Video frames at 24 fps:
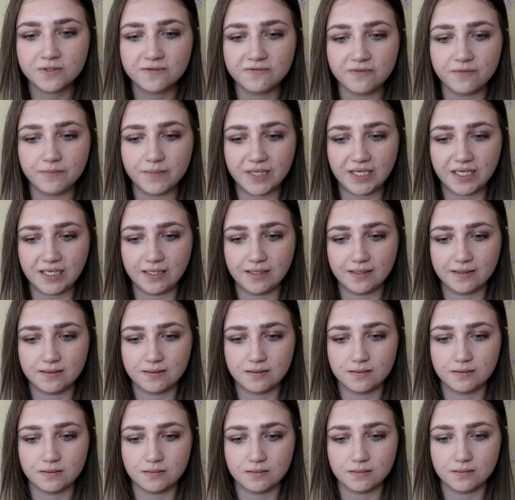For me,
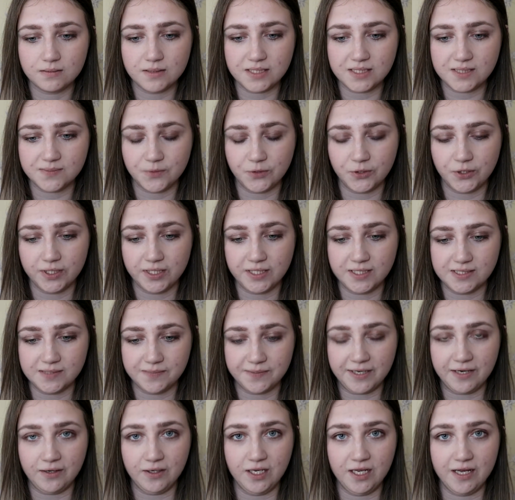this book is
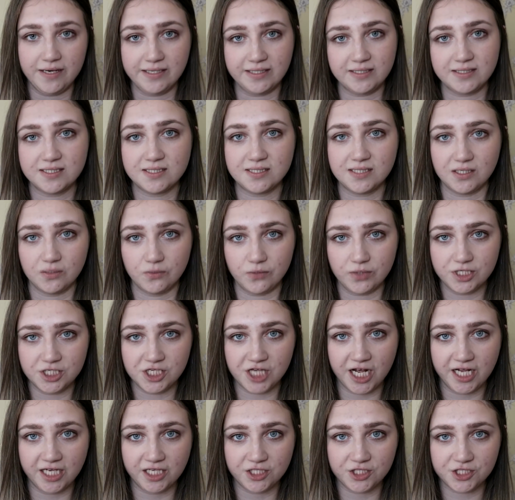about learning to deal with
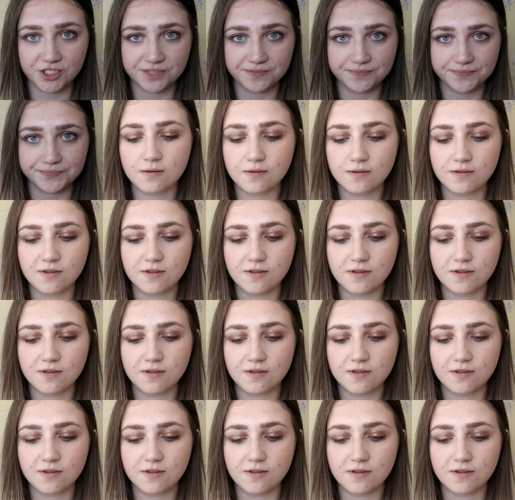change.